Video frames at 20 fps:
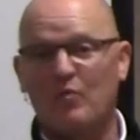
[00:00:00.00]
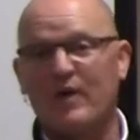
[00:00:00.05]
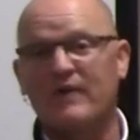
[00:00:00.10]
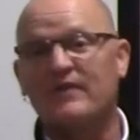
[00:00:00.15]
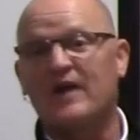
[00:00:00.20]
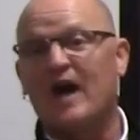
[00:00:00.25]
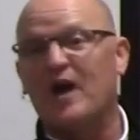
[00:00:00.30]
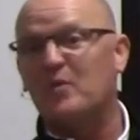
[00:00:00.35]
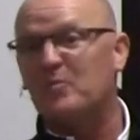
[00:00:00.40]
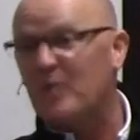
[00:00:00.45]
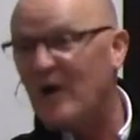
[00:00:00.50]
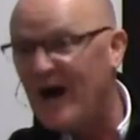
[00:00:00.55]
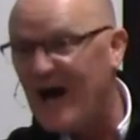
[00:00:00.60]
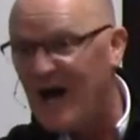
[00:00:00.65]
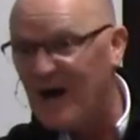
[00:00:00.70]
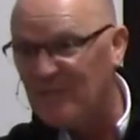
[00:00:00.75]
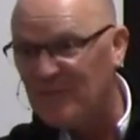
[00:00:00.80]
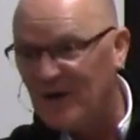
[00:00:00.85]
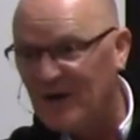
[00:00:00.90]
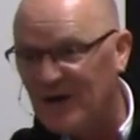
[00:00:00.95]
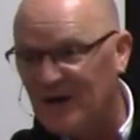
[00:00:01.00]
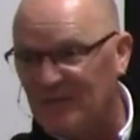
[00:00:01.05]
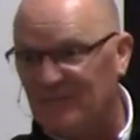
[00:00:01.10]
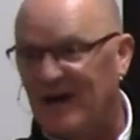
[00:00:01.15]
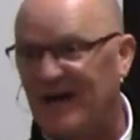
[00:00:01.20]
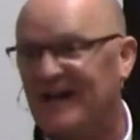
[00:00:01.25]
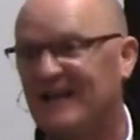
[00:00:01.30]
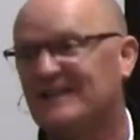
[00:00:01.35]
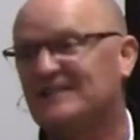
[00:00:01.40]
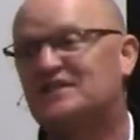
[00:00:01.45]
We've got a problem.
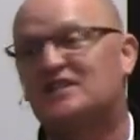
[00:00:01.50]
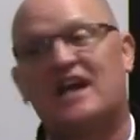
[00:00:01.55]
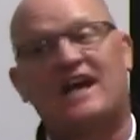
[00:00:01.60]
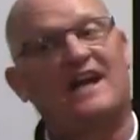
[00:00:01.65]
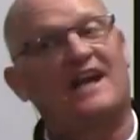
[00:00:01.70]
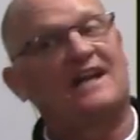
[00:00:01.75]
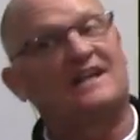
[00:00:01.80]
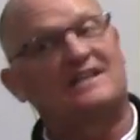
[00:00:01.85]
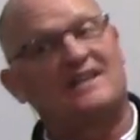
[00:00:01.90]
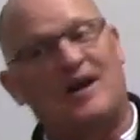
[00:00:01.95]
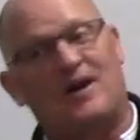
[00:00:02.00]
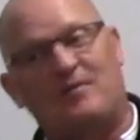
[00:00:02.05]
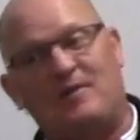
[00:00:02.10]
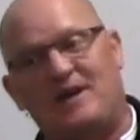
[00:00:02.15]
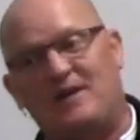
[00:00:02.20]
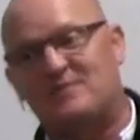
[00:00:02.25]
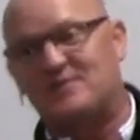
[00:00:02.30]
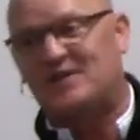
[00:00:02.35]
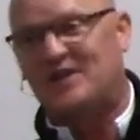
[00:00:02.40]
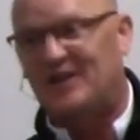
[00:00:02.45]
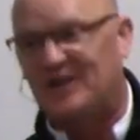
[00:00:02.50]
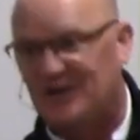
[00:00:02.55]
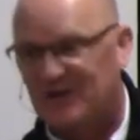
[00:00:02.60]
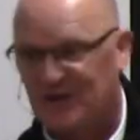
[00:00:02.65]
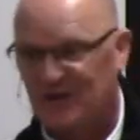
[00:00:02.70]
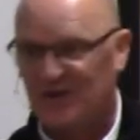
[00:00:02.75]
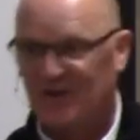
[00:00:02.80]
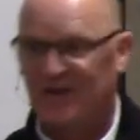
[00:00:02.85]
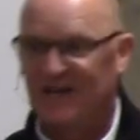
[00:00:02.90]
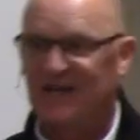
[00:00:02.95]
I, Jay didn't tell me he was going to
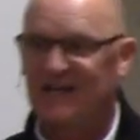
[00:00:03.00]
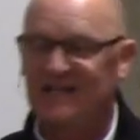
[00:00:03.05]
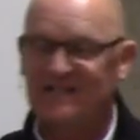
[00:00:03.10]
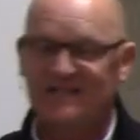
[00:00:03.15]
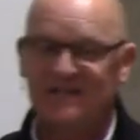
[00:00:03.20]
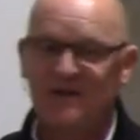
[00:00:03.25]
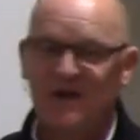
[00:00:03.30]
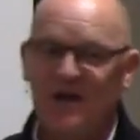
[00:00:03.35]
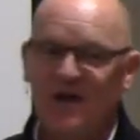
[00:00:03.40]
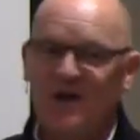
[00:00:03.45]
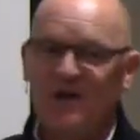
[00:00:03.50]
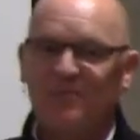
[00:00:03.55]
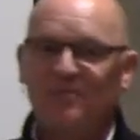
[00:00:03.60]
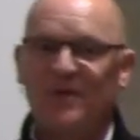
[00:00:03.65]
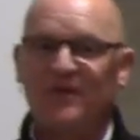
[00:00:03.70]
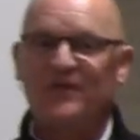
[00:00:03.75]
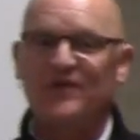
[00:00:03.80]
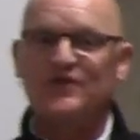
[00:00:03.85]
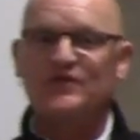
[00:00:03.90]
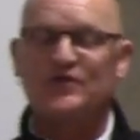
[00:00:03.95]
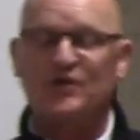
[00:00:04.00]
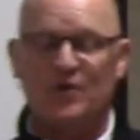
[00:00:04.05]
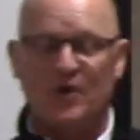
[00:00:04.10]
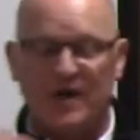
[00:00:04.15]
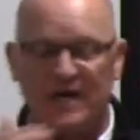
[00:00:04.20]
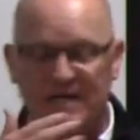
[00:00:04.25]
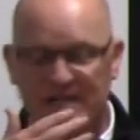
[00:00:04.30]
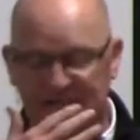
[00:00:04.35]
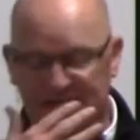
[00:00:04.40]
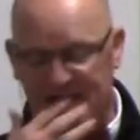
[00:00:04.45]
do this. But the
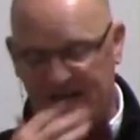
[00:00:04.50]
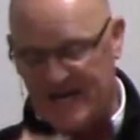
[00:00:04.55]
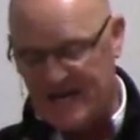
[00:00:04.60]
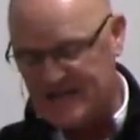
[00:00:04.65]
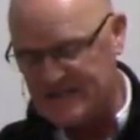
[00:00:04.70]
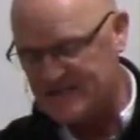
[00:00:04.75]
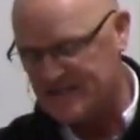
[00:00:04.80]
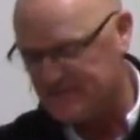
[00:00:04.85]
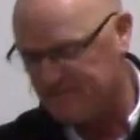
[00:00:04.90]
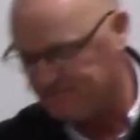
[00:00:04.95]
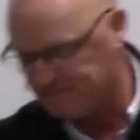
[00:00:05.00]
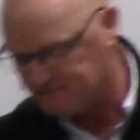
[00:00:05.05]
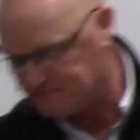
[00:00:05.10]
story is this